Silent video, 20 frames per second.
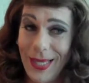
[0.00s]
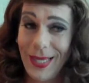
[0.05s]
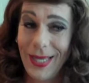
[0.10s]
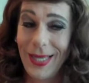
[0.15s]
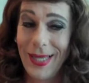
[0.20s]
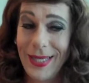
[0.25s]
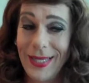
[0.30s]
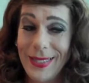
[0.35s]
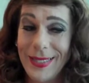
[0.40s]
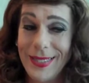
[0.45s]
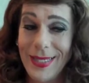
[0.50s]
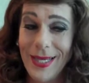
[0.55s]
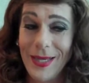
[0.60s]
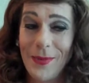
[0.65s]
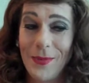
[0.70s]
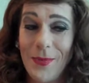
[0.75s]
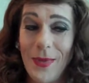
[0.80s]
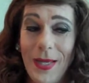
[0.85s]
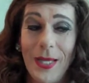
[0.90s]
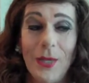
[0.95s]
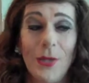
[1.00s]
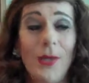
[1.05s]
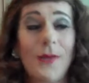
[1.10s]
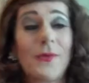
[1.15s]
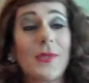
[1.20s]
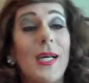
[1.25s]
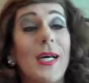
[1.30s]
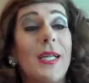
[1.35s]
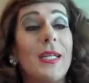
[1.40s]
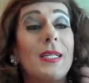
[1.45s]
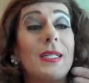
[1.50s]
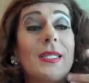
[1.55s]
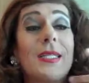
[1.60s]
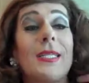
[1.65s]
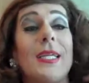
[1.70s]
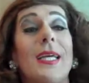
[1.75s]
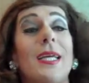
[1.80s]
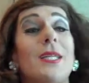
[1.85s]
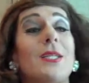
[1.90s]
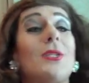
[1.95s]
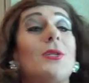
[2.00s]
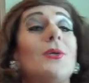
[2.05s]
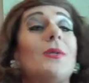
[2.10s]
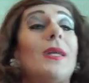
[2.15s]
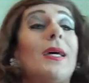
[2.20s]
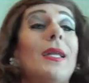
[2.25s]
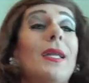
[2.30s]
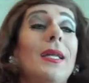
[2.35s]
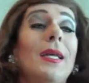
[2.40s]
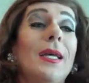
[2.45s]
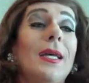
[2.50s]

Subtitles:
And you have to understand, too, that